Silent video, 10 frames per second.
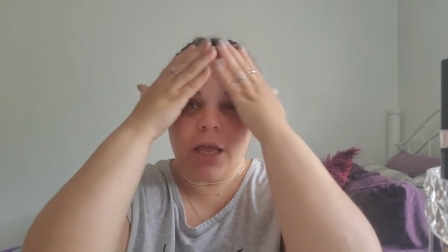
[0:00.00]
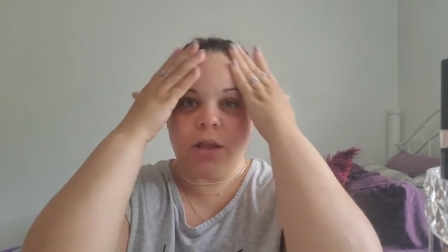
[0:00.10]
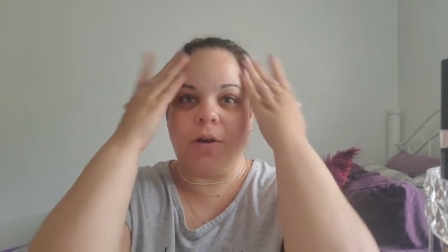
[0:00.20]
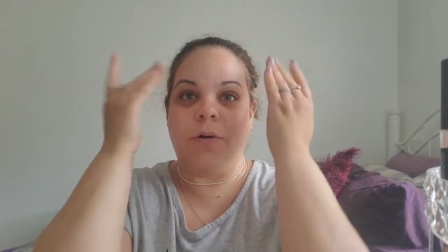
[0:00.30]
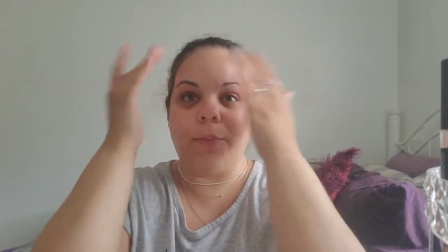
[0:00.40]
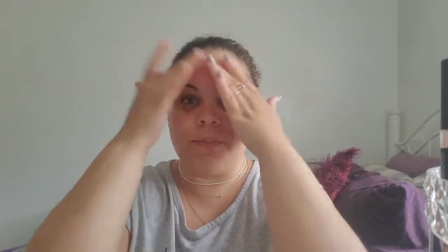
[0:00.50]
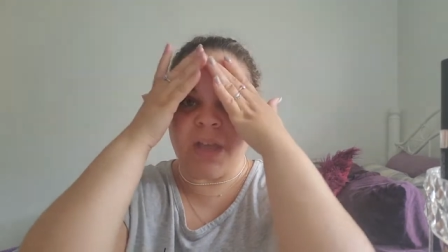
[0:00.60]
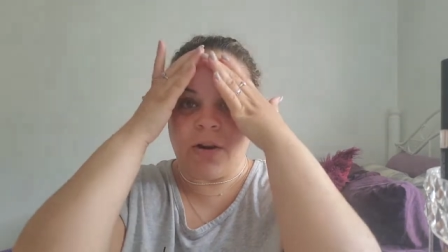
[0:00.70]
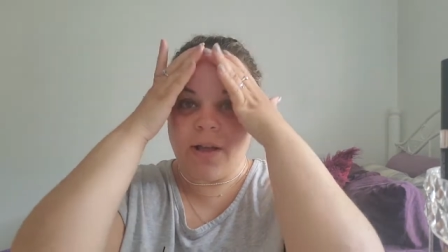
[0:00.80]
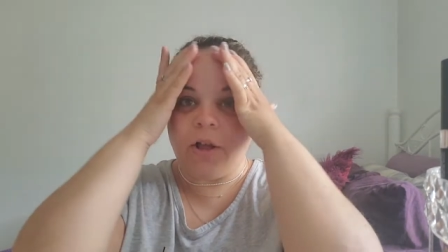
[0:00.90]
You know,
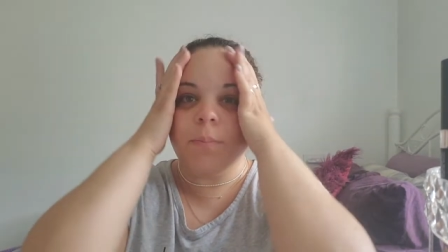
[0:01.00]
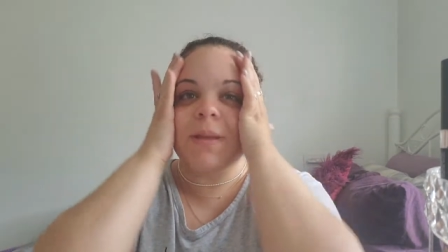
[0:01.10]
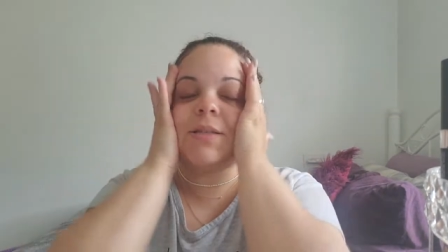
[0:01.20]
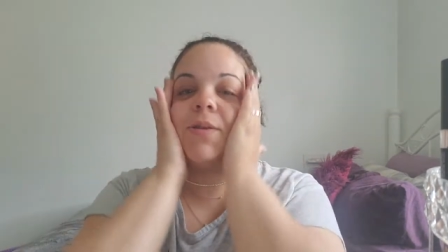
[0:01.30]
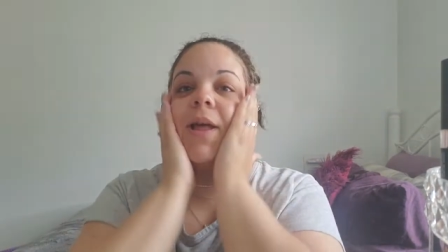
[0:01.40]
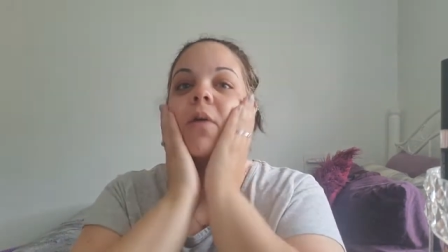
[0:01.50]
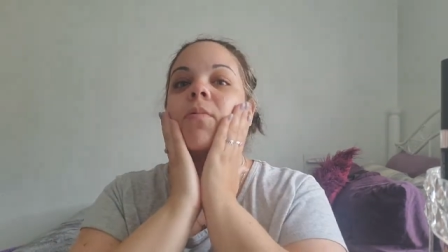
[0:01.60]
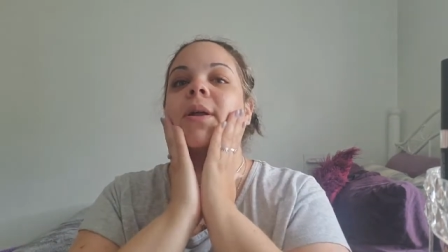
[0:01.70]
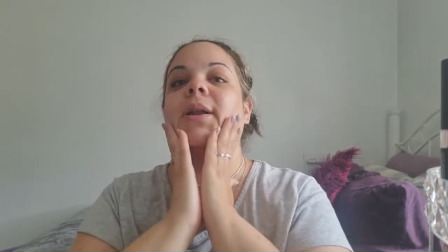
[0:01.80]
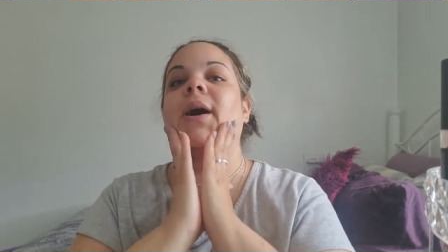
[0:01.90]
that'll help me so that
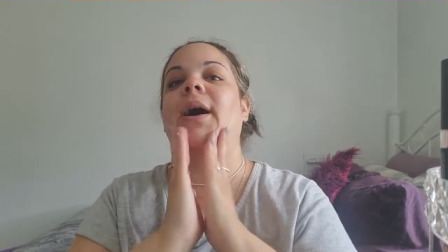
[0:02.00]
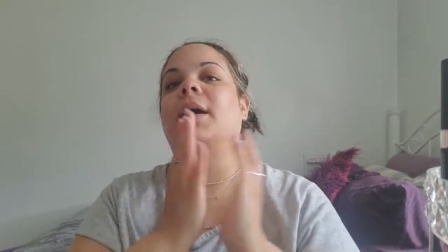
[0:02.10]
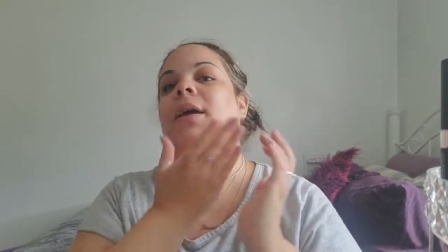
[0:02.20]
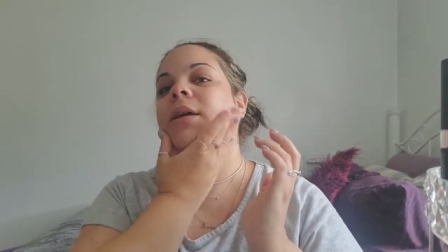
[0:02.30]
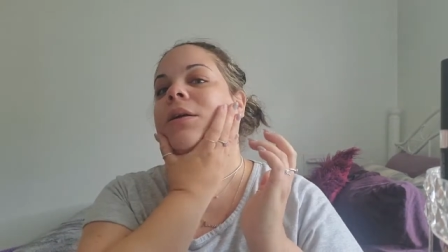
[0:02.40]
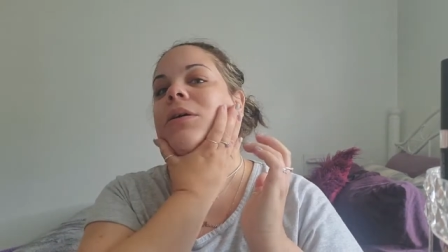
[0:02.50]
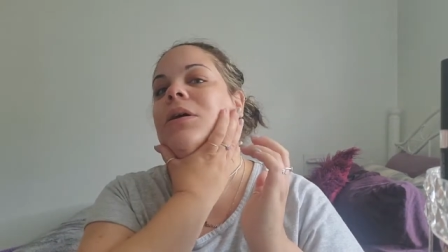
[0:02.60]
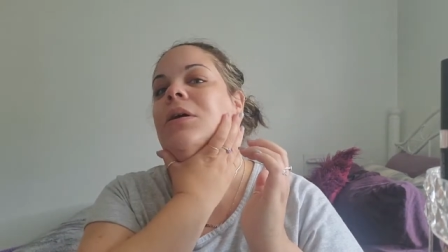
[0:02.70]
when I